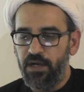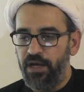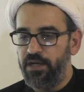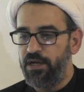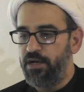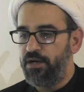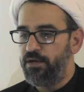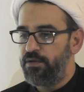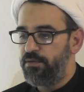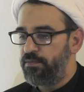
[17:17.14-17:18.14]
kind
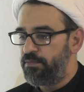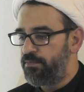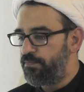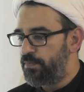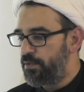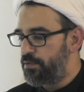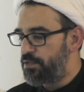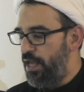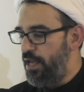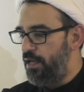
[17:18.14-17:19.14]
of
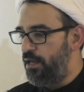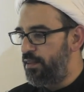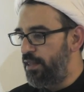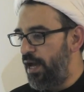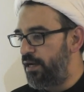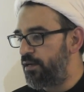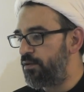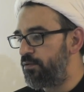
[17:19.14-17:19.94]
take that